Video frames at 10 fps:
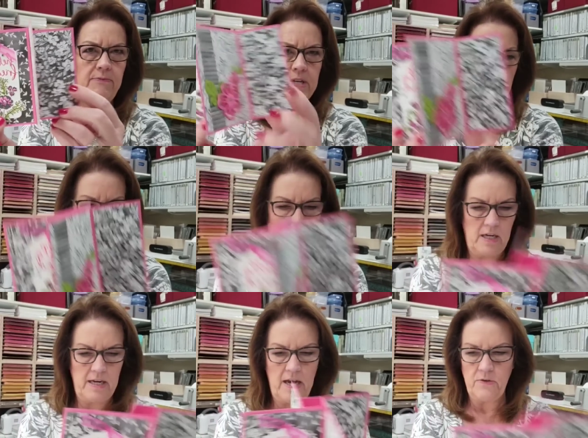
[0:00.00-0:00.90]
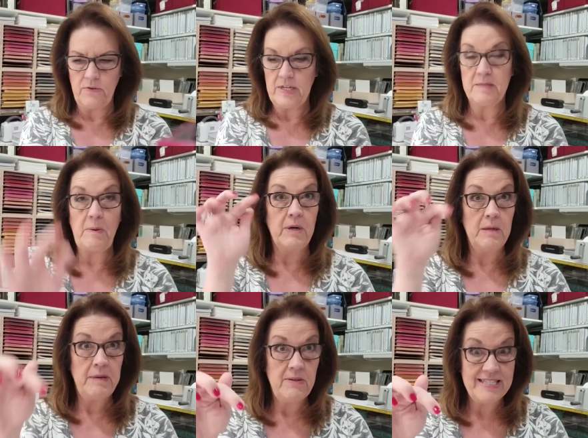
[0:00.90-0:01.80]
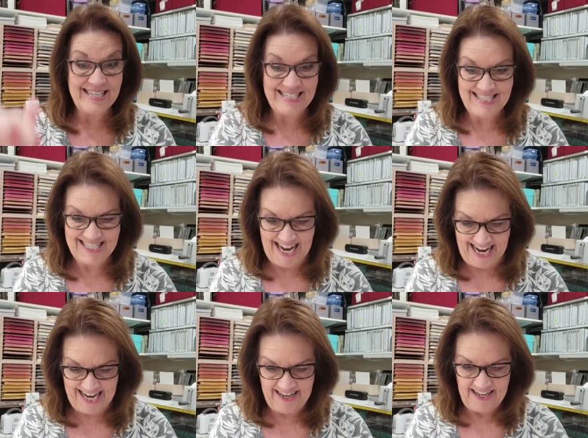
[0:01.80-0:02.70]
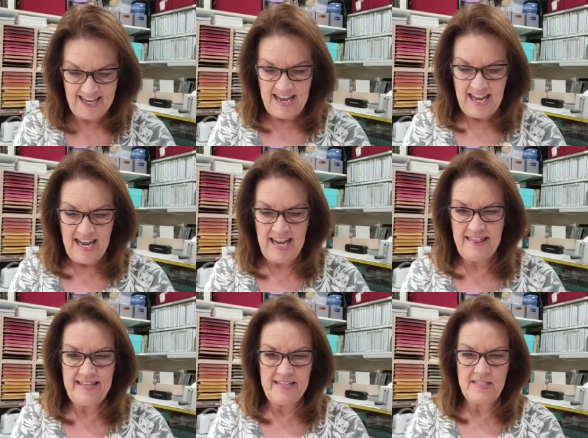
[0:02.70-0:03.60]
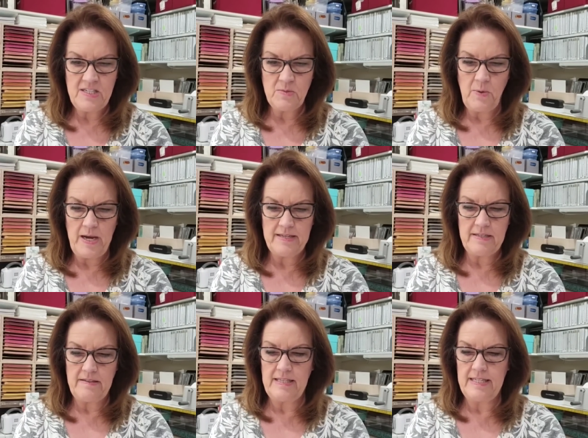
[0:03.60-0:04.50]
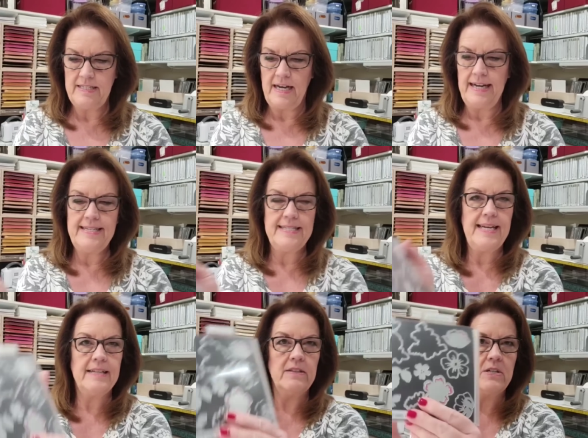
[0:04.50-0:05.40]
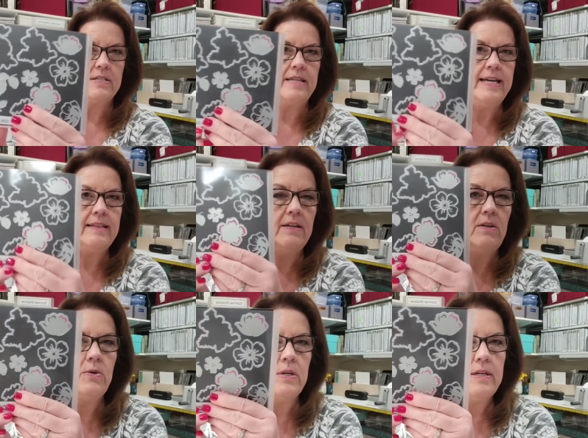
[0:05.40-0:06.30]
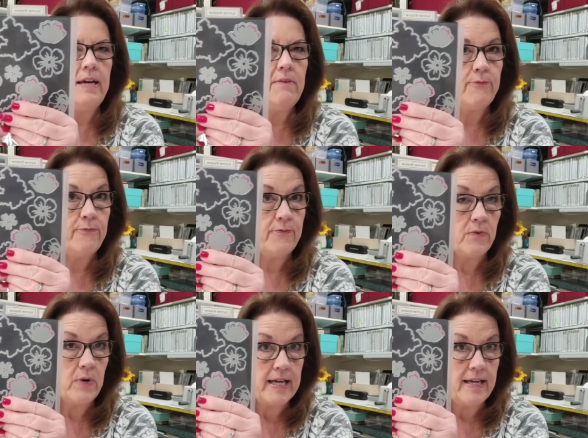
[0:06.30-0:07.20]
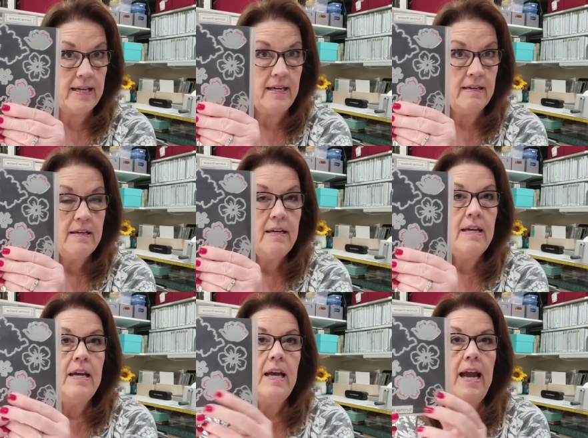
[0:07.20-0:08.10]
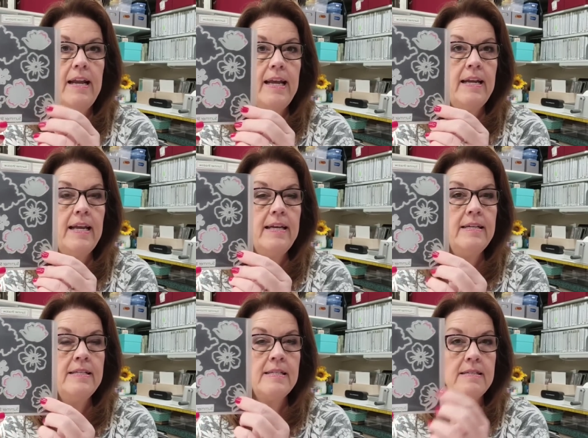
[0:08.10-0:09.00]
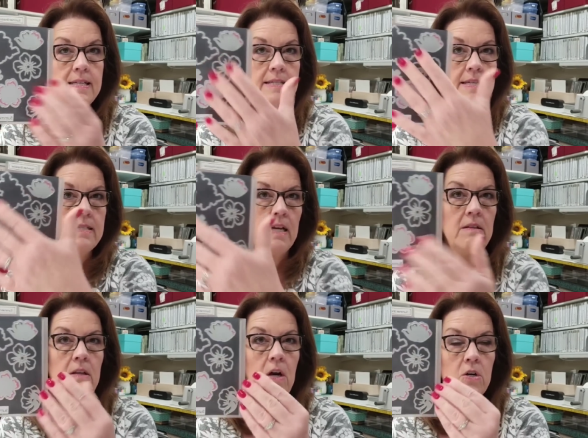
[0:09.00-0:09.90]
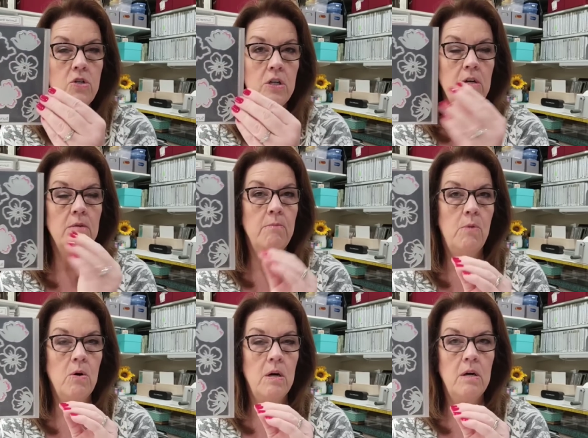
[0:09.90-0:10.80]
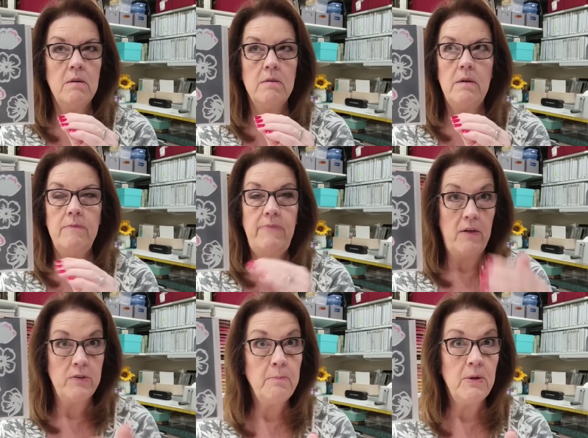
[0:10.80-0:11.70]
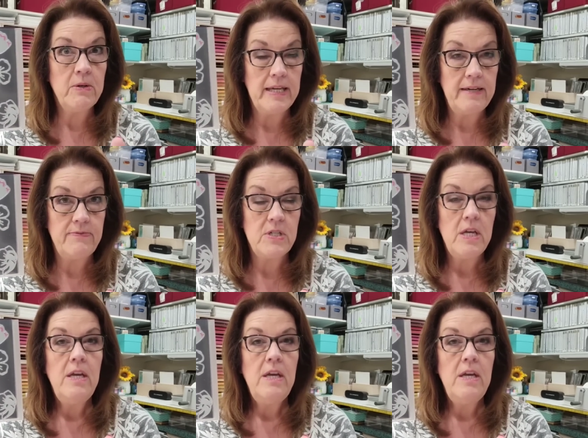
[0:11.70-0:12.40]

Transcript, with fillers: featured it on other things, but we're going to be using it today. And this is what the die set looks like that you can get free. And it is, since it's a larger, more uh, valuable gift,